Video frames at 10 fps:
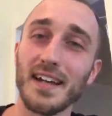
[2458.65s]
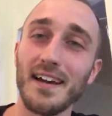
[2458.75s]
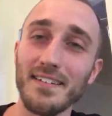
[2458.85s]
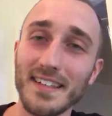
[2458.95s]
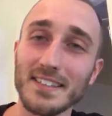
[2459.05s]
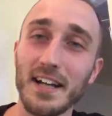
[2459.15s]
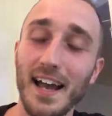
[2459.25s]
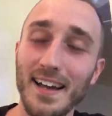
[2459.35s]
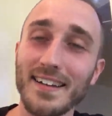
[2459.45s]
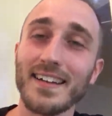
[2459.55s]
now in the
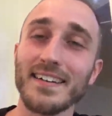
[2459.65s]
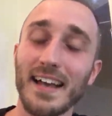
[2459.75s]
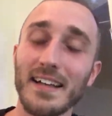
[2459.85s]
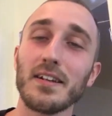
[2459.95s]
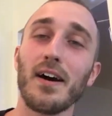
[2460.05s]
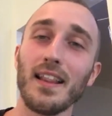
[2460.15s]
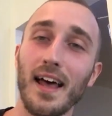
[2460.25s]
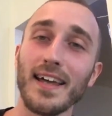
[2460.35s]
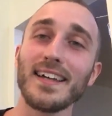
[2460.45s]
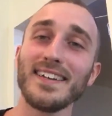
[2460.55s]
chat, and that's how I
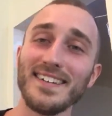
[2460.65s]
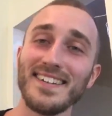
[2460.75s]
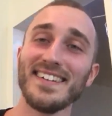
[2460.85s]
like it.